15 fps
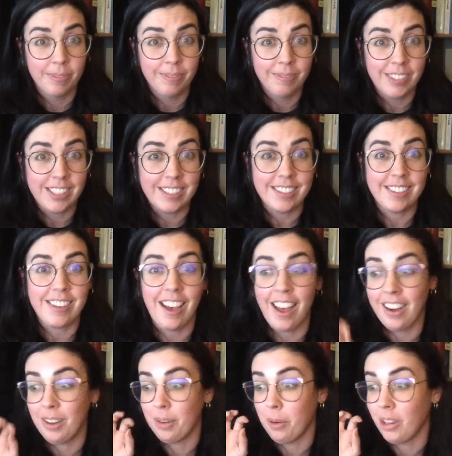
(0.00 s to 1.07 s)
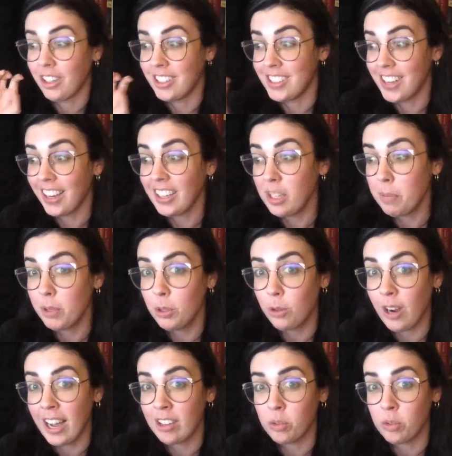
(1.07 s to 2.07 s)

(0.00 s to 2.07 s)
This is not Kentucky bluegrass,